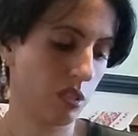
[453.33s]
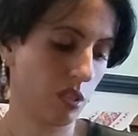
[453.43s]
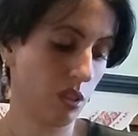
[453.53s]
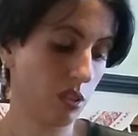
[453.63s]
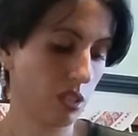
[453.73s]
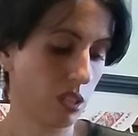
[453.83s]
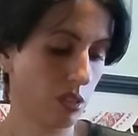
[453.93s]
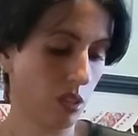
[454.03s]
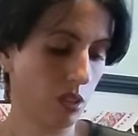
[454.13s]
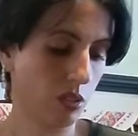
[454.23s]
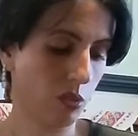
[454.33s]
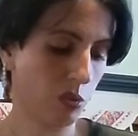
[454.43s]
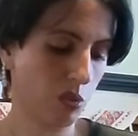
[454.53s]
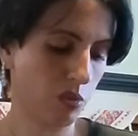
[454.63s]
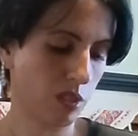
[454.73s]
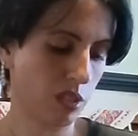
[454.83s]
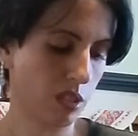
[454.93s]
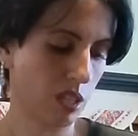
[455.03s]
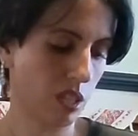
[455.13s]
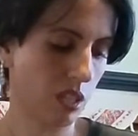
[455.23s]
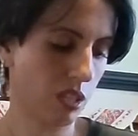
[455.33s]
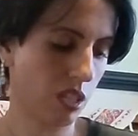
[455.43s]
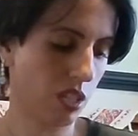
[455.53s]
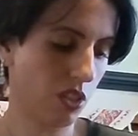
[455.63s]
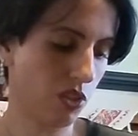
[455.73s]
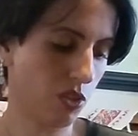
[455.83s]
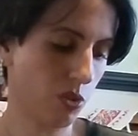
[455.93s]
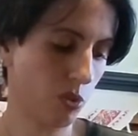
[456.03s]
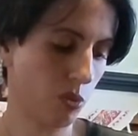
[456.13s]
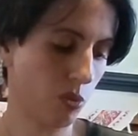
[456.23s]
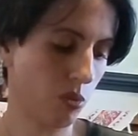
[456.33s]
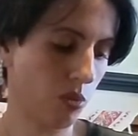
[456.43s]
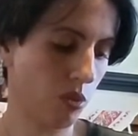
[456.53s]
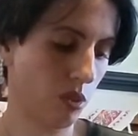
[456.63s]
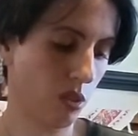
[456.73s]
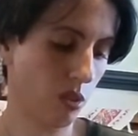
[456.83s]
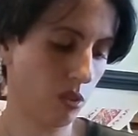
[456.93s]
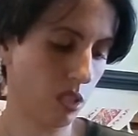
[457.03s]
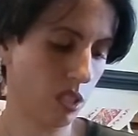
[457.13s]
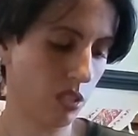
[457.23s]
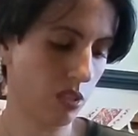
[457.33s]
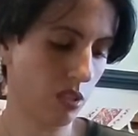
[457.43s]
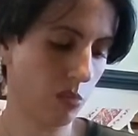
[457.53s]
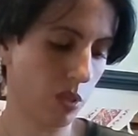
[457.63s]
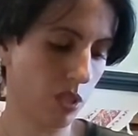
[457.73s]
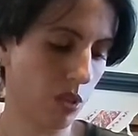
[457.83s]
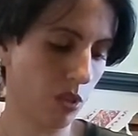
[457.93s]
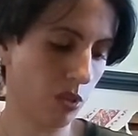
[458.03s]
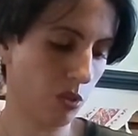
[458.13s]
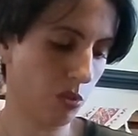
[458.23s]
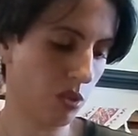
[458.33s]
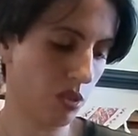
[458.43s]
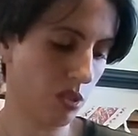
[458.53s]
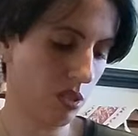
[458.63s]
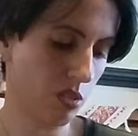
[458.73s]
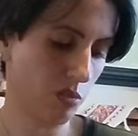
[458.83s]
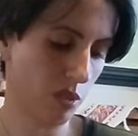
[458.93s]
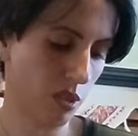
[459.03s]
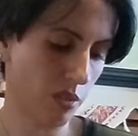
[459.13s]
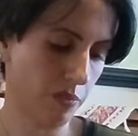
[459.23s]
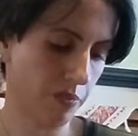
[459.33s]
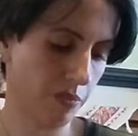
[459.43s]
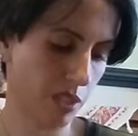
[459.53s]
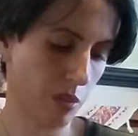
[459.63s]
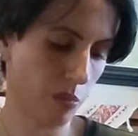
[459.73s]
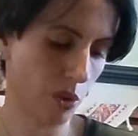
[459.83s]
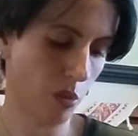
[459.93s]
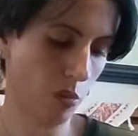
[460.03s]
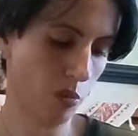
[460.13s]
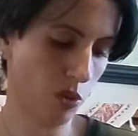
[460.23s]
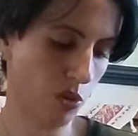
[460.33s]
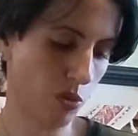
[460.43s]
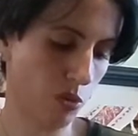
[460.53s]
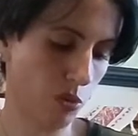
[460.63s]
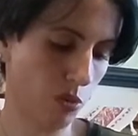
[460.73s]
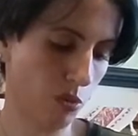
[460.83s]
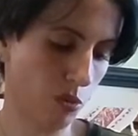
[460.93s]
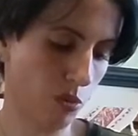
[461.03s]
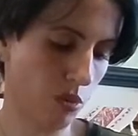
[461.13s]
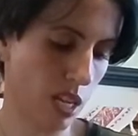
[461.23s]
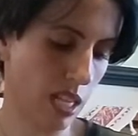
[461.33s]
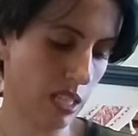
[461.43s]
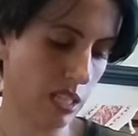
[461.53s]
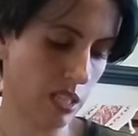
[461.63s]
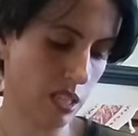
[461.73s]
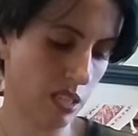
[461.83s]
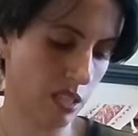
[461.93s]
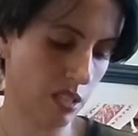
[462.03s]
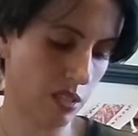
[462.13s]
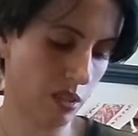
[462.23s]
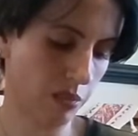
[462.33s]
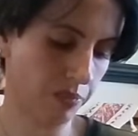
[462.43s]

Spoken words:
not get diagnosed with it early age, so how they can be diagnosed this way? They probably should do that test now.